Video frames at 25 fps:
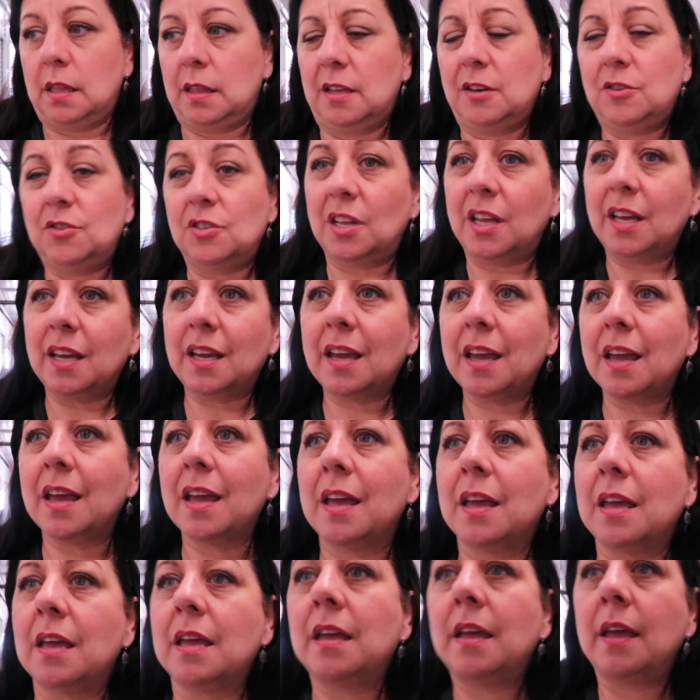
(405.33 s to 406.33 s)
There's like,
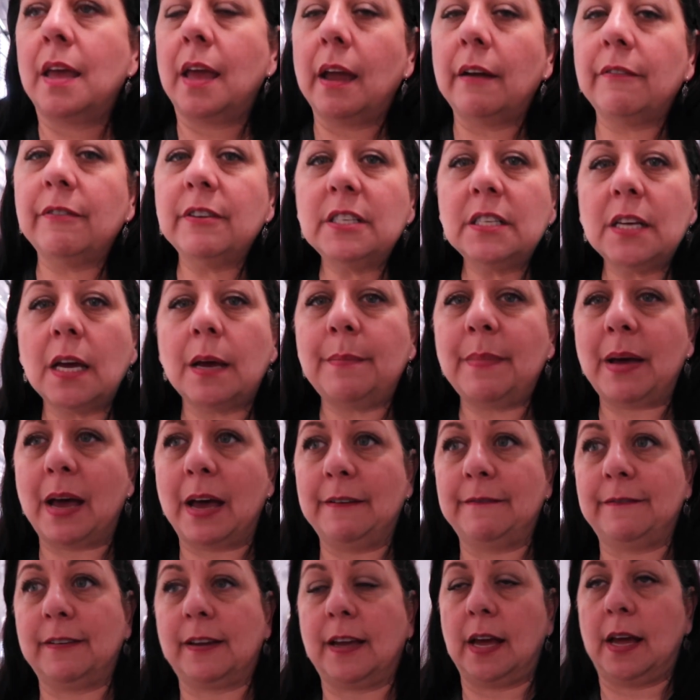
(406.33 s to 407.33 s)
every time
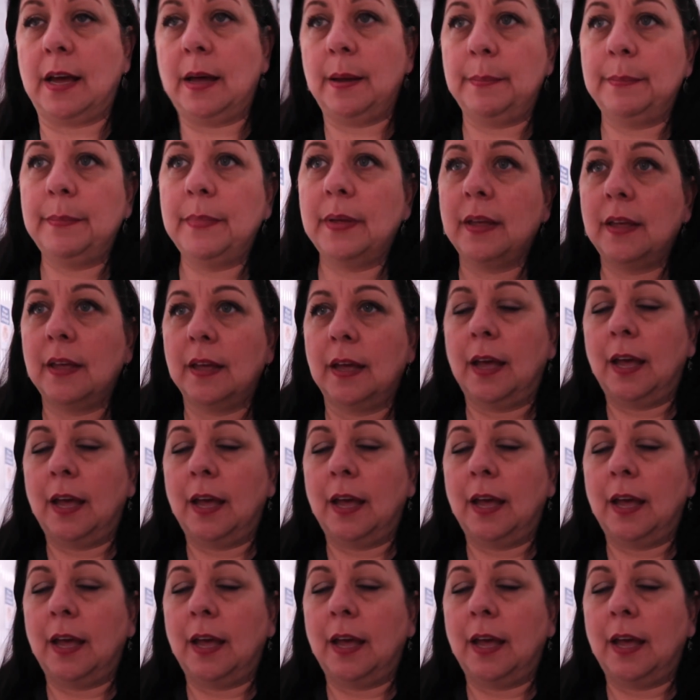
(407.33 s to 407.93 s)
I've come,